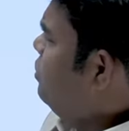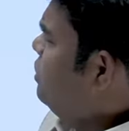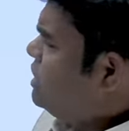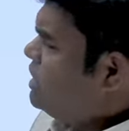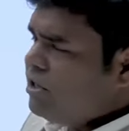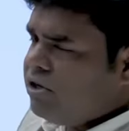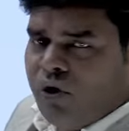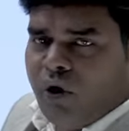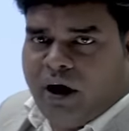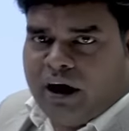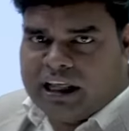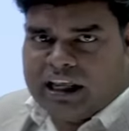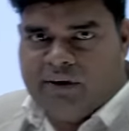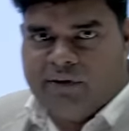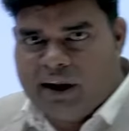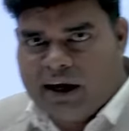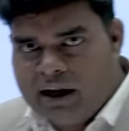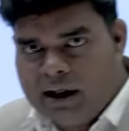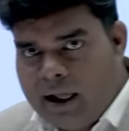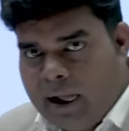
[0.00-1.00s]
which is not
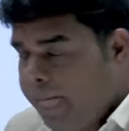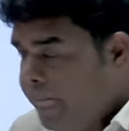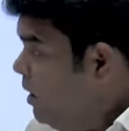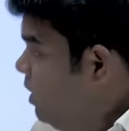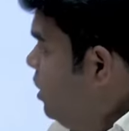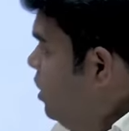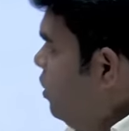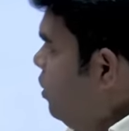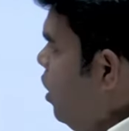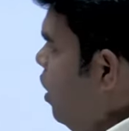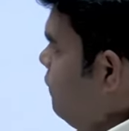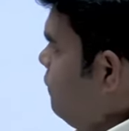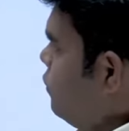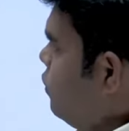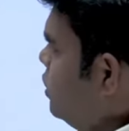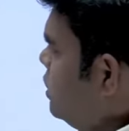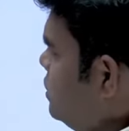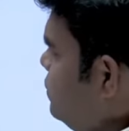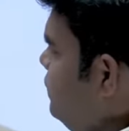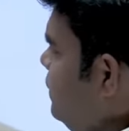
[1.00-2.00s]
given. Of
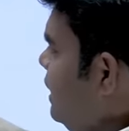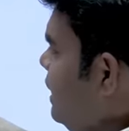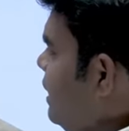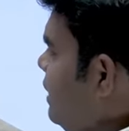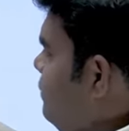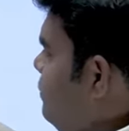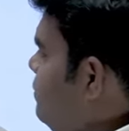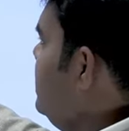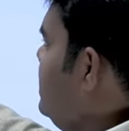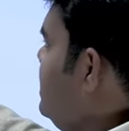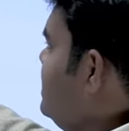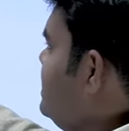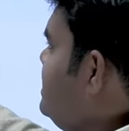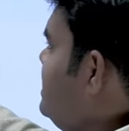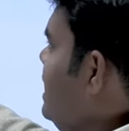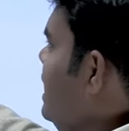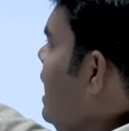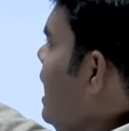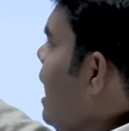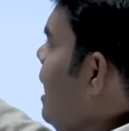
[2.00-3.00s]
course, we give
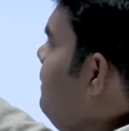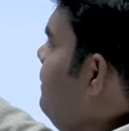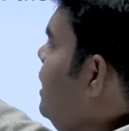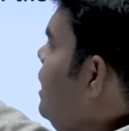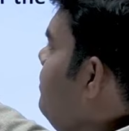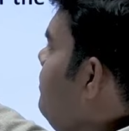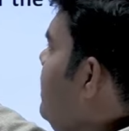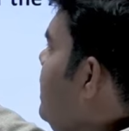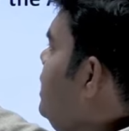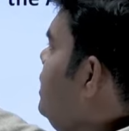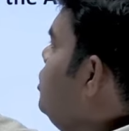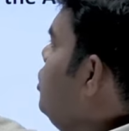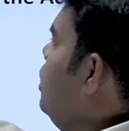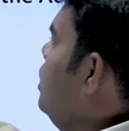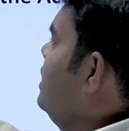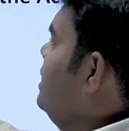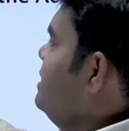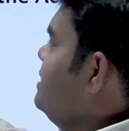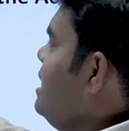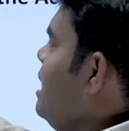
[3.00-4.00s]
disablement
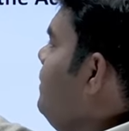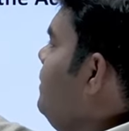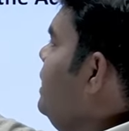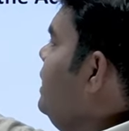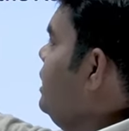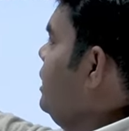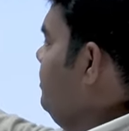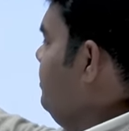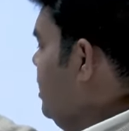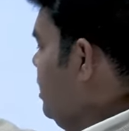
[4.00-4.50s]
or disability